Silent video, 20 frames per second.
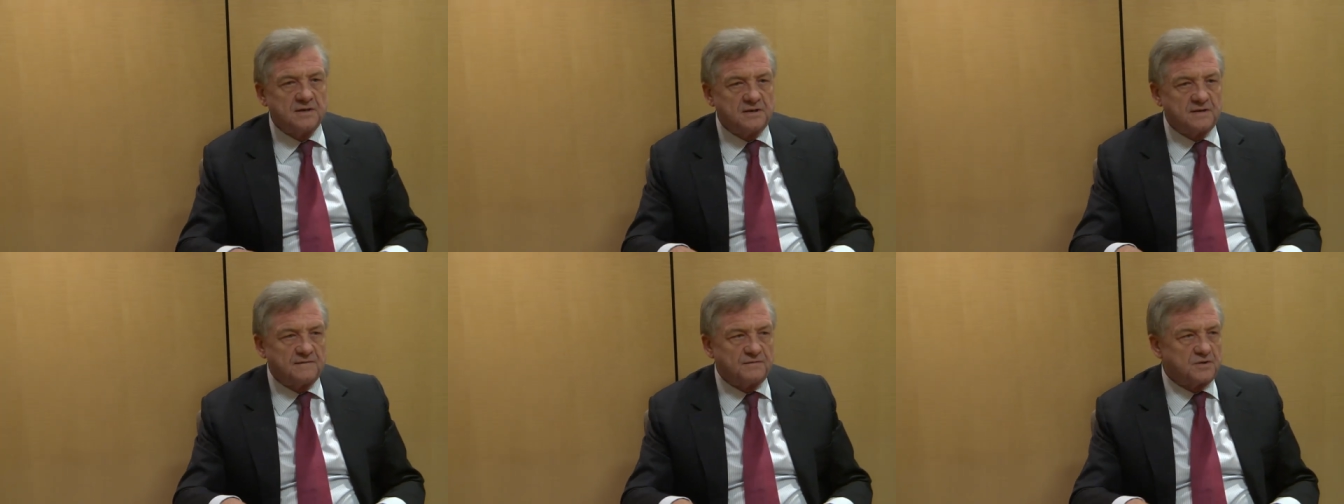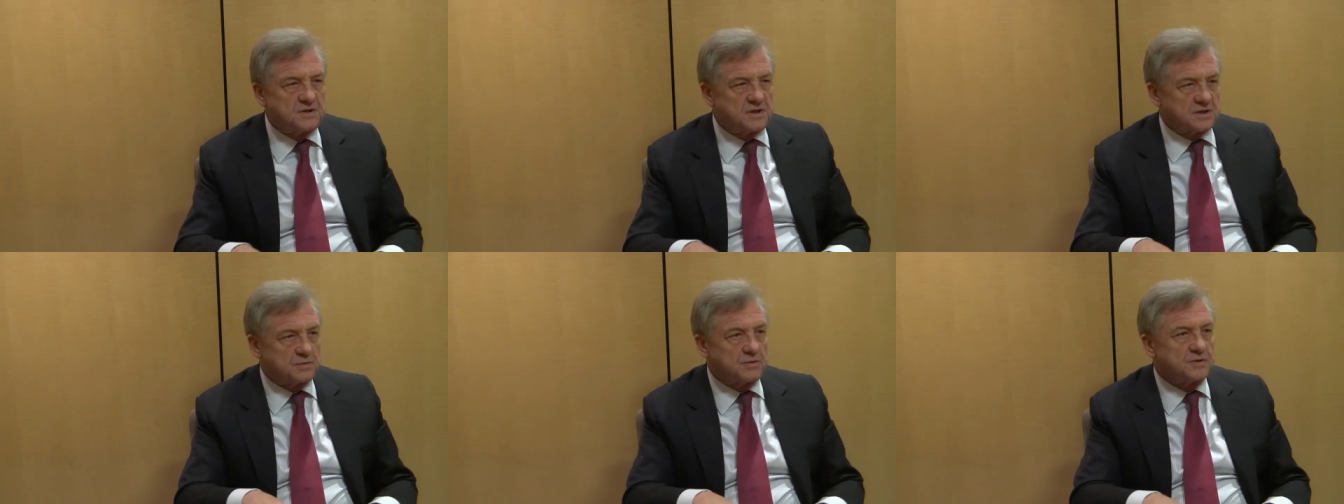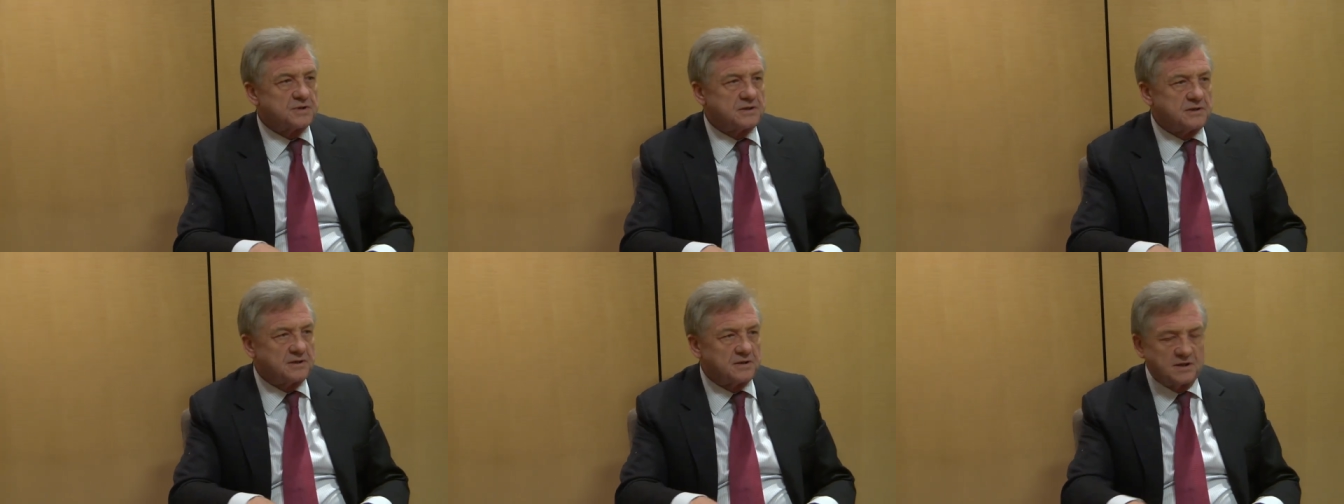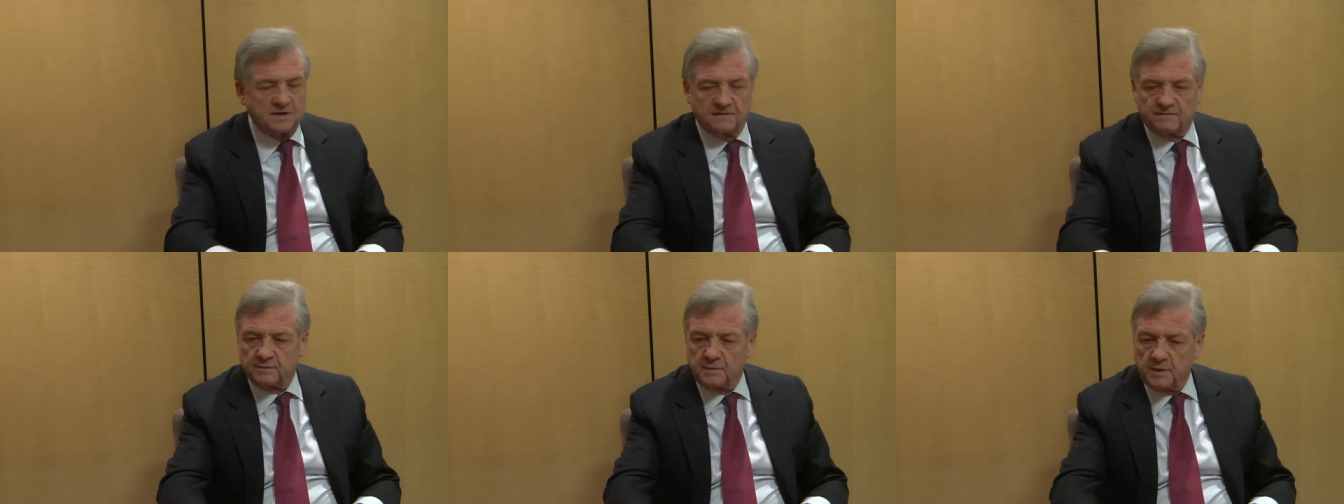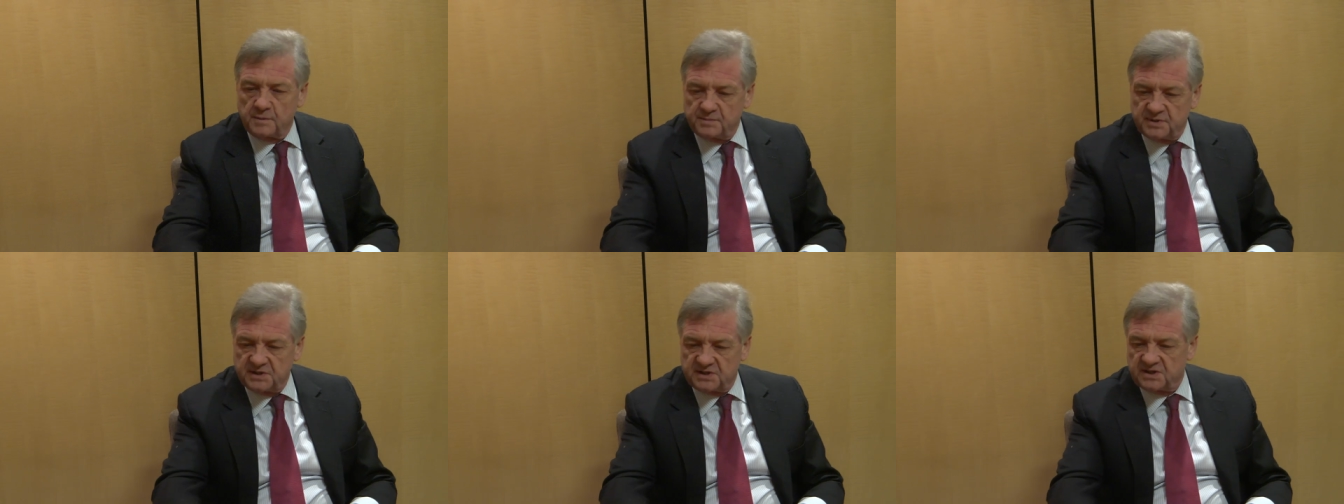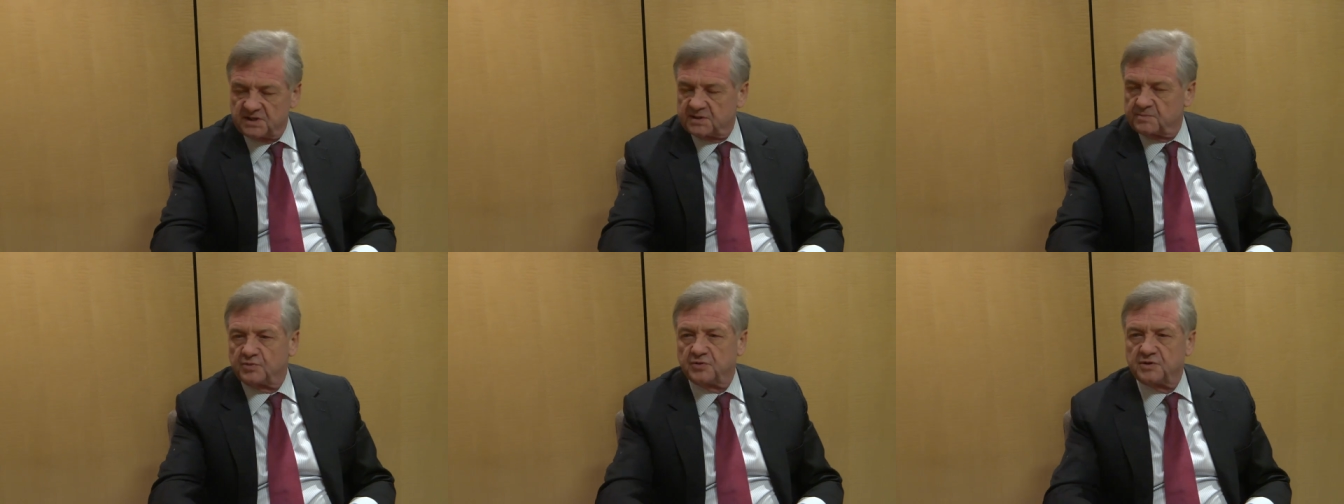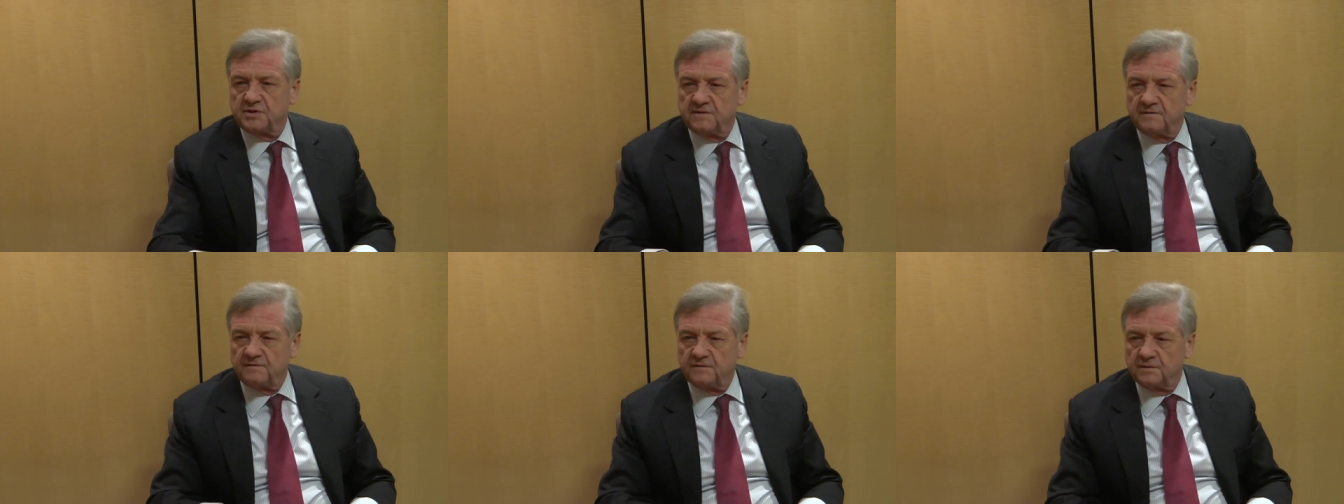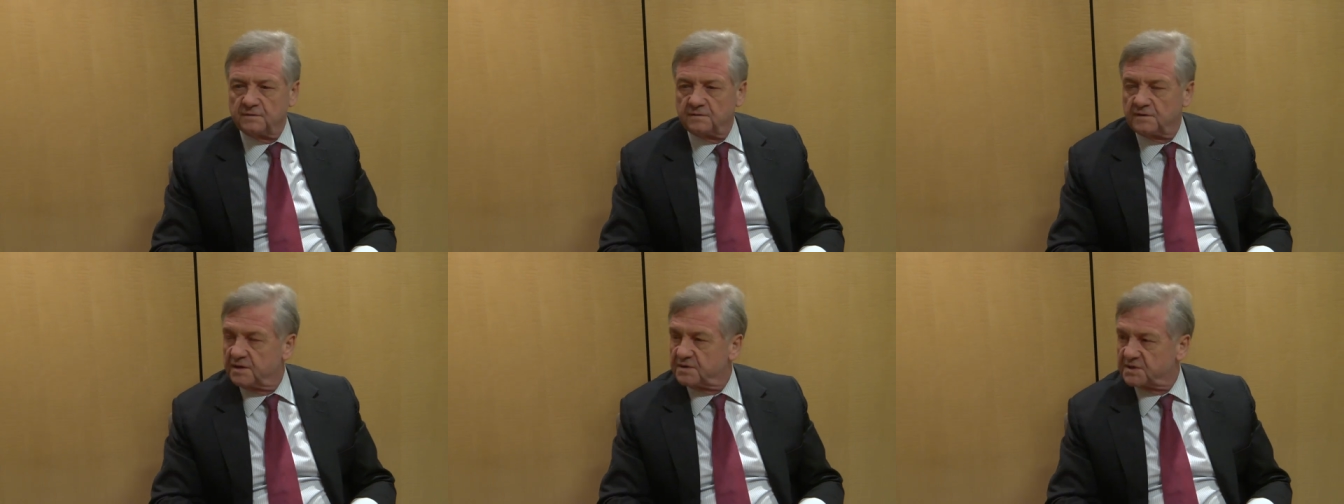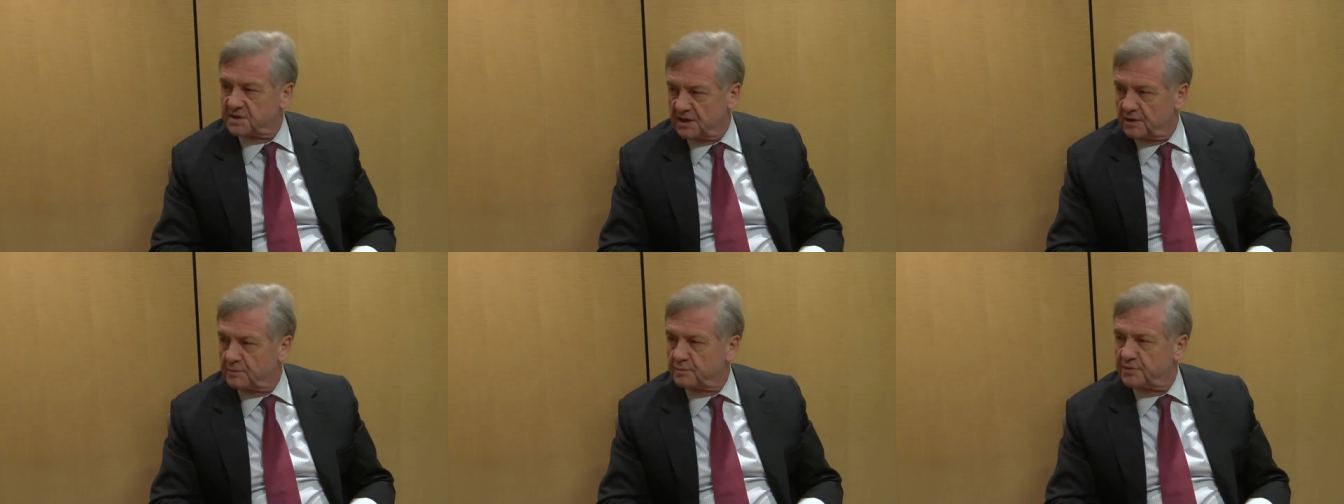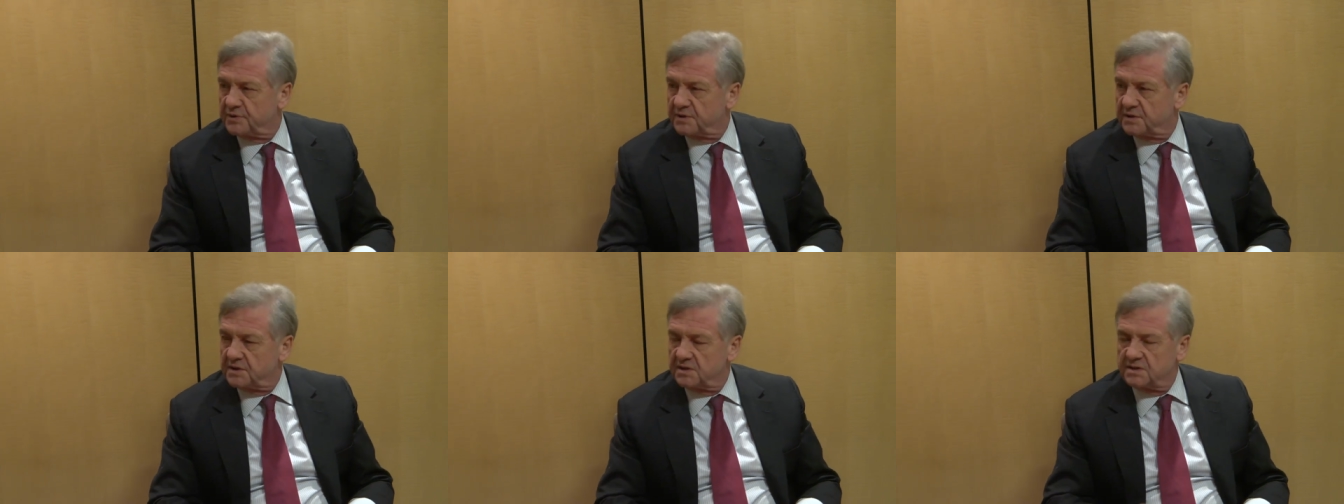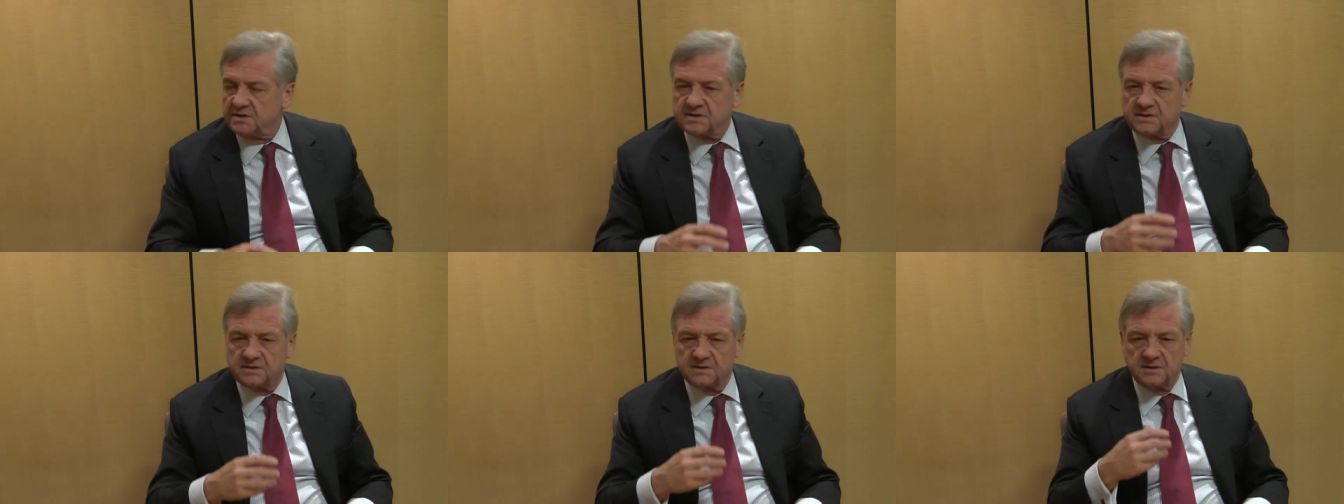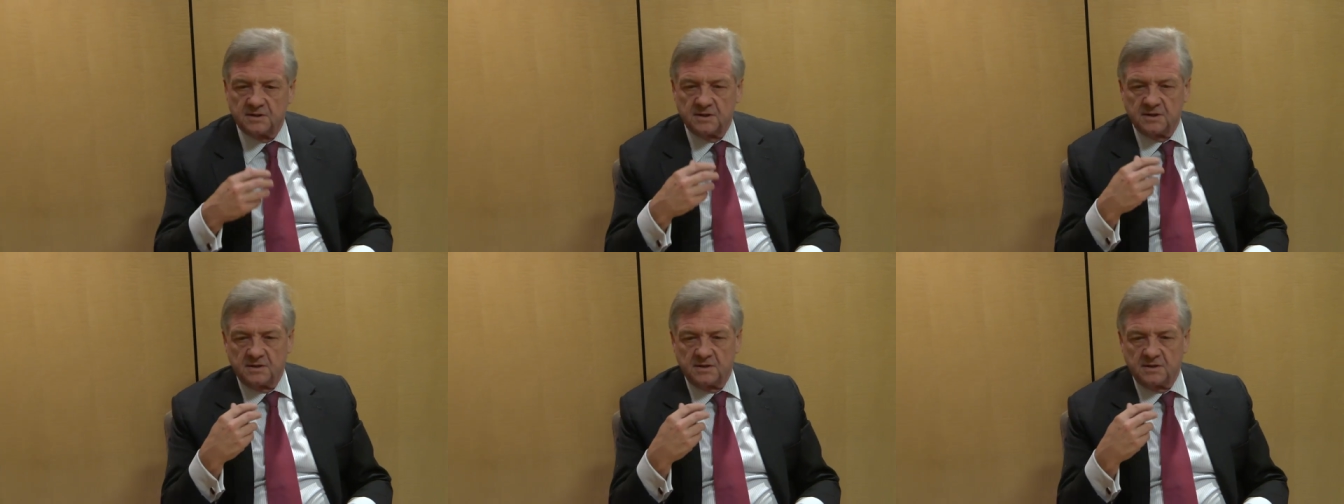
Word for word: that if you just want to look at it from a business point of view, those companies